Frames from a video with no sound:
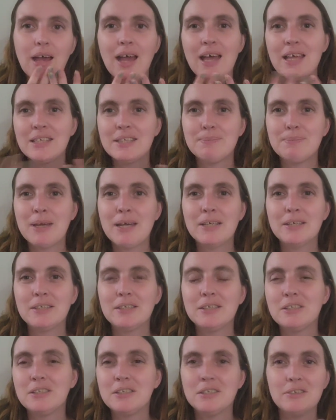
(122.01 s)

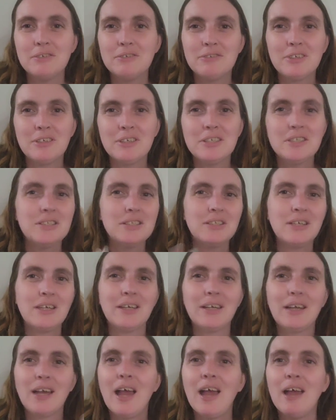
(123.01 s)
aspect to the thrillers,
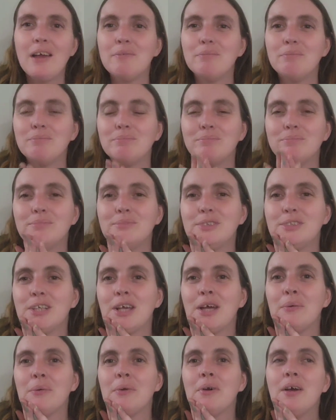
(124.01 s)
so
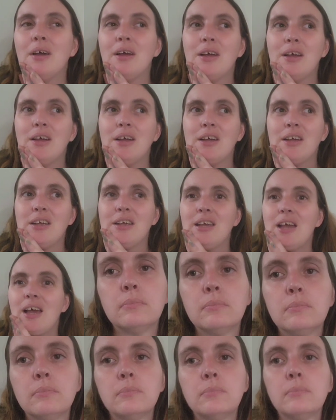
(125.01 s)
yeah.
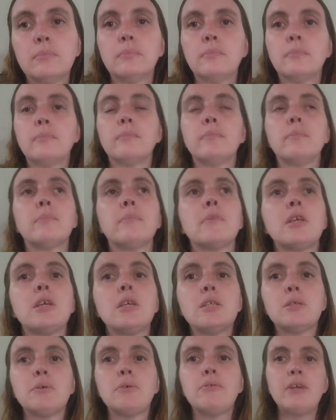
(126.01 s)

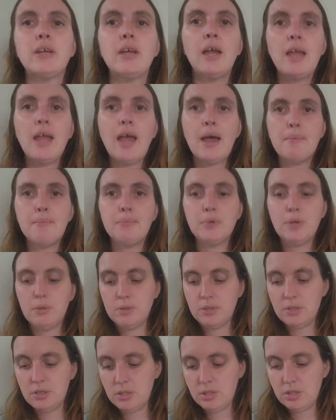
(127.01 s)
So I think I am
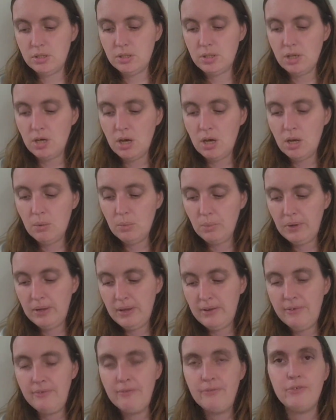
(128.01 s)
going to start
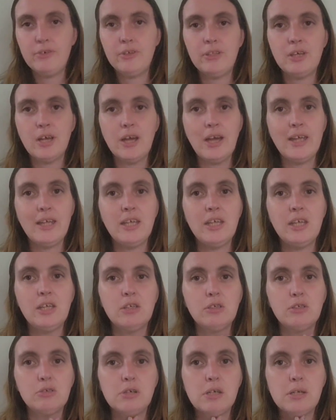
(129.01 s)
with The
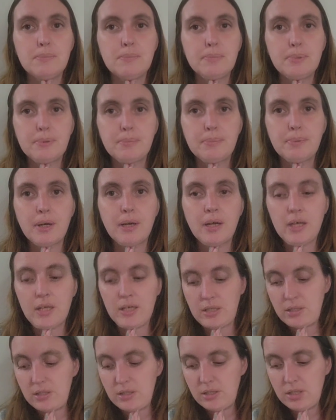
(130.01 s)
Hiking Trip
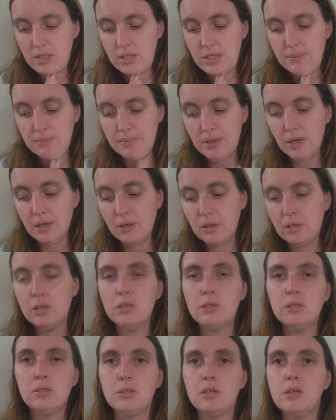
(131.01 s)
by Jenny
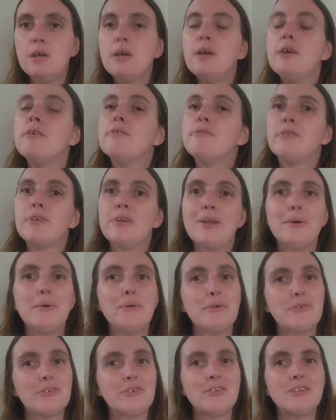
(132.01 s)
Blackhurst. For
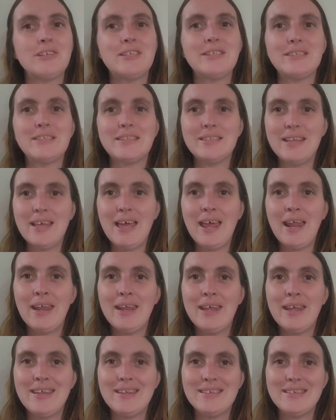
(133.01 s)
no other reason than